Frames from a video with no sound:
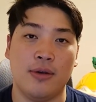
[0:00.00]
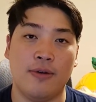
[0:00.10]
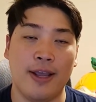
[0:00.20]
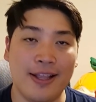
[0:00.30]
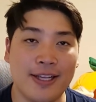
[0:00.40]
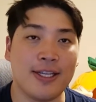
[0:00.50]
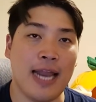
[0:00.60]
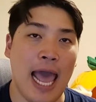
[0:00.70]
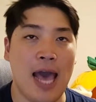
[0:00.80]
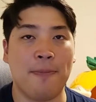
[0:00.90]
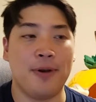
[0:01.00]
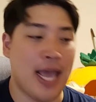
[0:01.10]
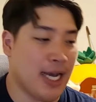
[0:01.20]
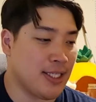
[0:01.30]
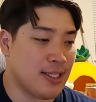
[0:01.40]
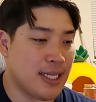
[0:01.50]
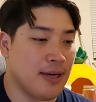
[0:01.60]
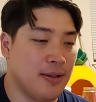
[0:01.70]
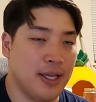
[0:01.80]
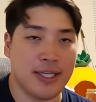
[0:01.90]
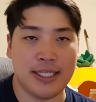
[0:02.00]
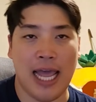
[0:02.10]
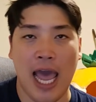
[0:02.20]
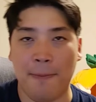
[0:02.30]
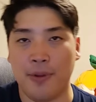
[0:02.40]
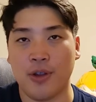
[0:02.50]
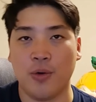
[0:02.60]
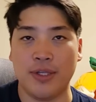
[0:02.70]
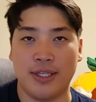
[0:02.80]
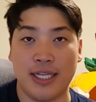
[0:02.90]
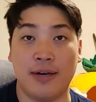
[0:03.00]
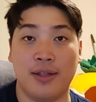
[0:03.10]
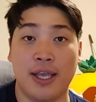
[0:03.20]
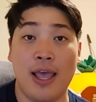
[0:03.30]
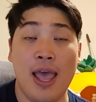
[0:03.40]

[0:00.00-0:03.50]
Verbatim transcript: Right? It doesn't happen accidentally. It doesn't happen coincidentally.